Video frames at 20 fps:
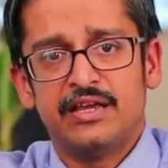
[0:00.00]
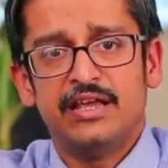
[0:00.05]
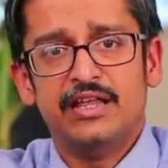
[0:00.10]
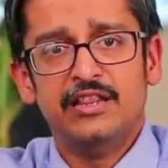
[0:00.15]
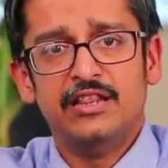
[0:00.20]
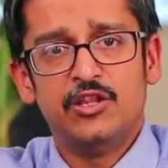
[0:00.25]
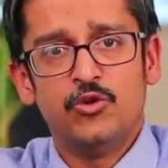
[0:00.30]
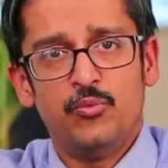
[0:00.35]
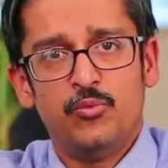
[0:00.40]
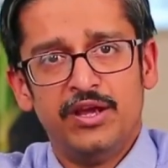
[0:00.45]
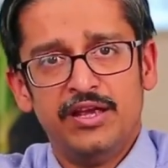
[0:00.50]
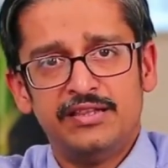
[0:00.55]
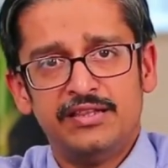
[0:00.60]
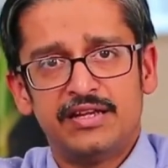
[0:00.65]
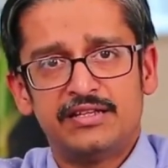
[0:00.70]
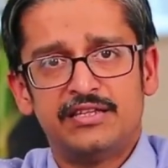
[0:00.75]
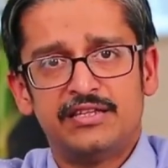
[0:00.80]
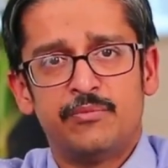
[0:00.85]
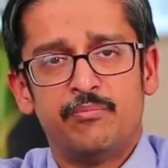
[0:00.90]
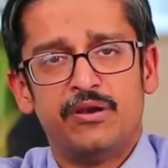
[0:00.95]
in the way
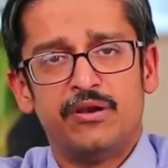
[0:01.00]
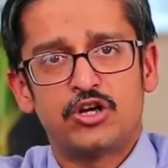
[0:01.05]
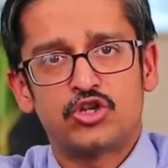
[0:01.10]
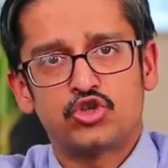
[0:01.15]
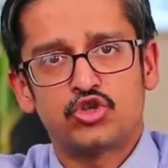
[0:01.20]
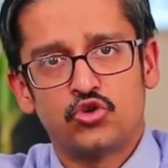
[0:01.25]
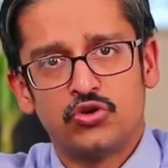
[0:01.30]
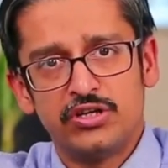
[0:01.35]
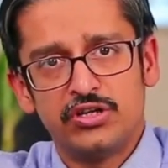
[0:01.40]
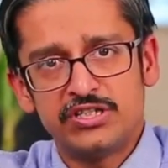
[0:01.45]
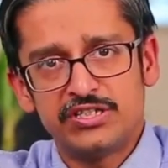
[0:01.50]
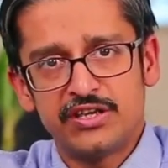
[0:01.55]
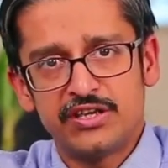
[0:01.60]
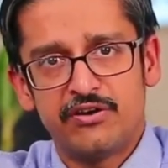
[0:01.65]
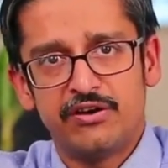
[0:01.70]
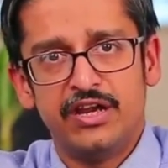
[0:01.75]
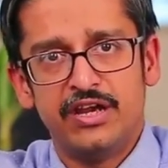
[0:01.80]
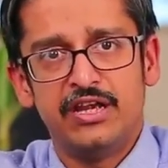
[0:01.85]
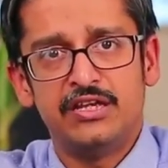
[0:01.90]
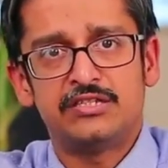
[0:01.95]
that their blood sugars are
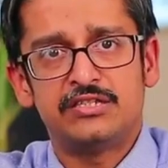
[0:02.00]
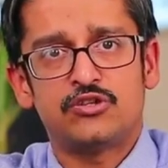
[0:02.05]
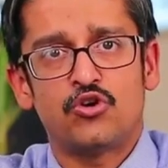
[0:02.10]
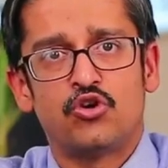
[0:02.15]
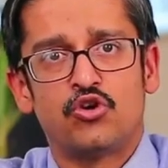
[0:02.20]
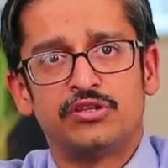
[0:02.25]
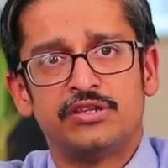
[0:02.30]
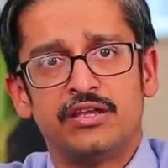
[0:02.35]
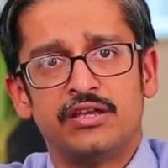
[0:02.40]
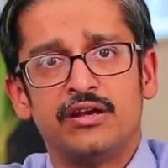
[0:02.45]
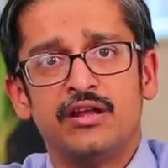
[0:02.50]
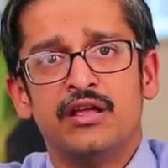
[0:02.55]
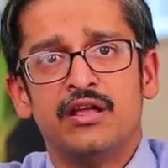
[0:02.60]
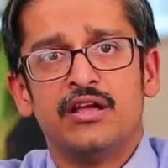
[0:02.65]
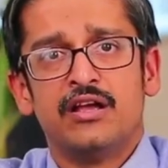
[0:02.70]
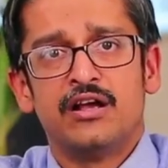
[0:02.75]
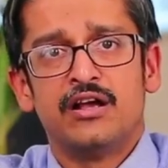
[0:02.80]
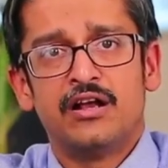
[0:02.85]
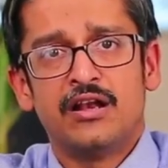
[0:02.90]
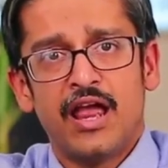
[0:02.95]
raised or their
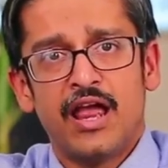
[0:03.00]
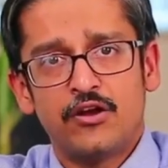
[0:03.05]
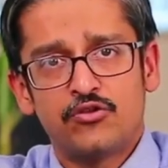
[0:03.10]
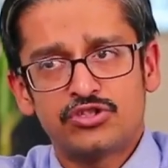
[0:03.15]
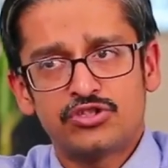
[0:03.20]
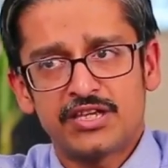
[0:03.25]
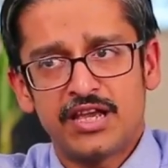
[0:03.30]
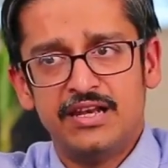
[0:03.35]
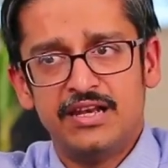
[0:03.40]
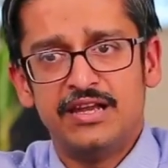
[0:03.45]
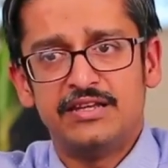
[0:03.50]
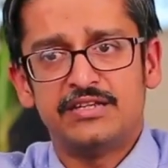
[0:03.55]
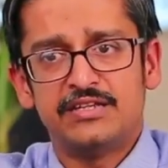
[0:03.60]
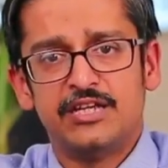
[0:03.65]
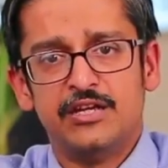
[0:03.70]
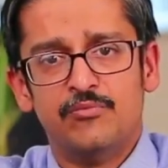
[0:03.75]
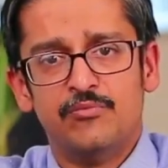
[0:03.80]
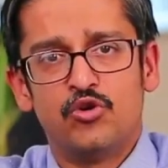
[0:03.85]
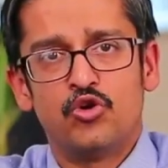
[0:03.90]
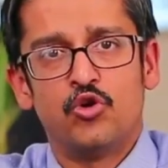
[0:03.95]
glycosylated
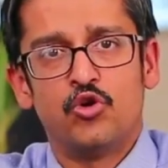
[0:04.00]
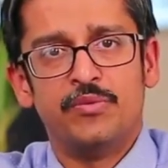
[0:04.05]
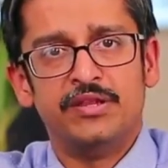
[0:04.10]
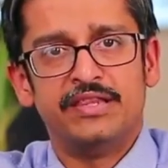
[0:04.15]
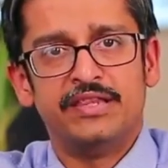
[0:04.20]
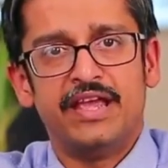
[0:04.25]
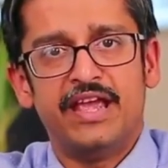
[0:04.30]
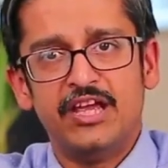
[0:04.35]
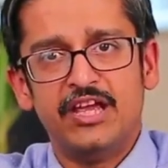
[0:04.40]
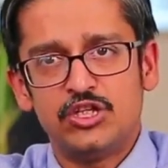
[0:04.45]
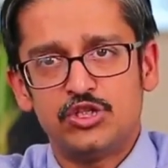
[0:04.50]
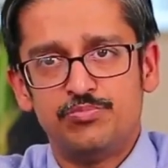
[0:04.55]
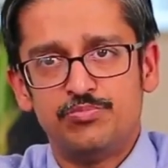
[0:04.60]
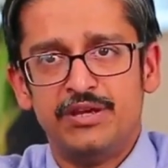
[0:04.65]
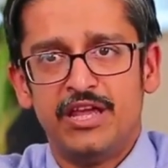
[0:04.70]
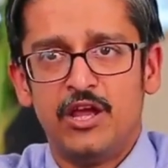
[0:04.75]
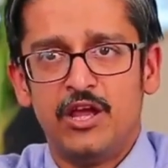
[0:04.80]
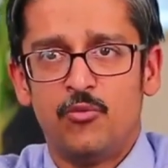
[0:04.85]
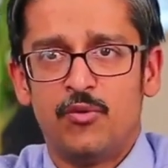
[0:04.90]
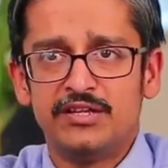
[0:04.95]
hemoglobin, the
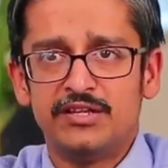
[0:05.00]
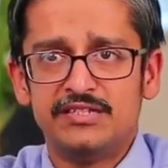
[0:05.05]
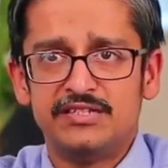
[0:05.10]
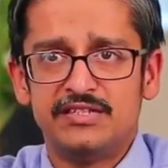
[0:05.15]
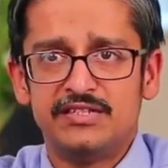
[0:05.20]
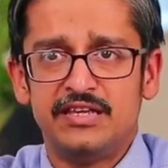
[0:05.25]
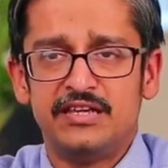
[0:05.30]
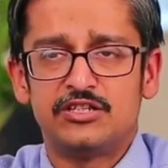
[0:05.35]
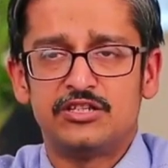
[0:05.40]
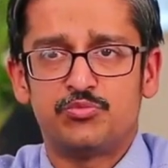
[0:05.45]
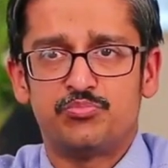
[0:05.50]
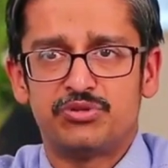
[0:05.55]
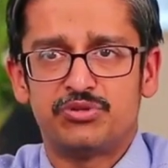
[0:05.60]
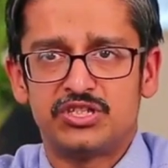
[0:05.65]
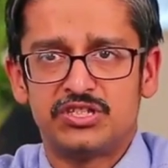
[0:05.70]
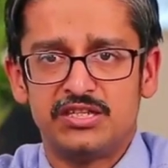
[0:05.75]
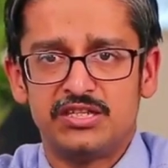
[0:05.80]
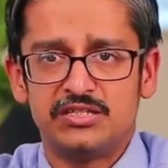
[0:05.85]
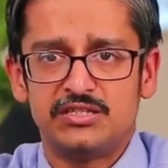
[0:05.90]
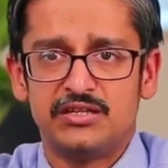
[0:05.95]
HbA1c is
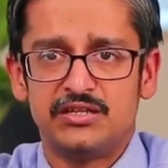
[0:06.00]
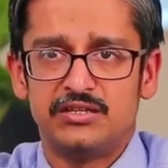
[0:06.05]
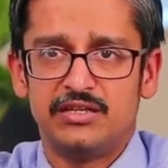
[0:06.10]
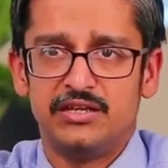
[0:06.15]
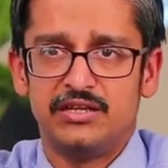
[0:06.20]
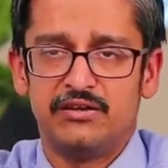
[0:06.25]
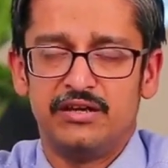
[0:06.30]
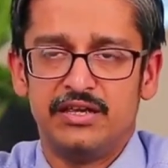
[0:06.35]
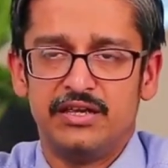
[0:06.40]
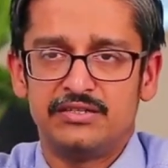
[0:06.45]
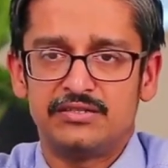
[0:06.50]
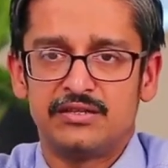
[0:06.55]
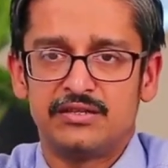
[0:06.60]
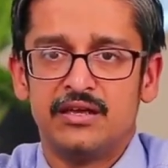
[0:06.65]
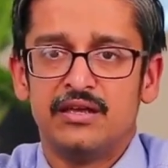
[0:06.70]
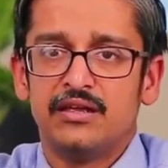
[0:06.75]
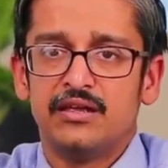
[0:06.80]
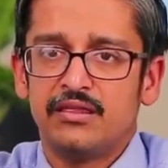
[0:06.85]
persistently raised,